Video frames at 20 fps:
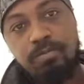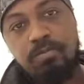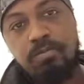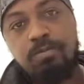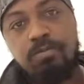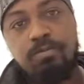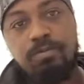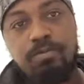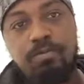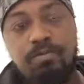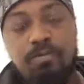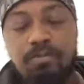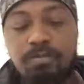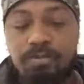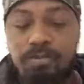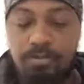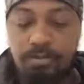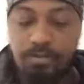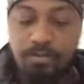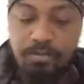he was
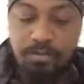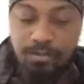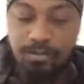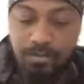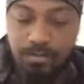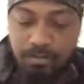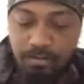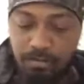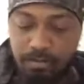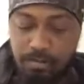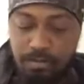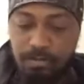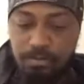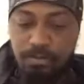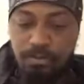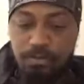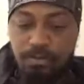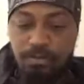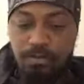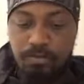inflamed with
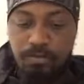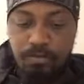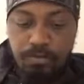zeal,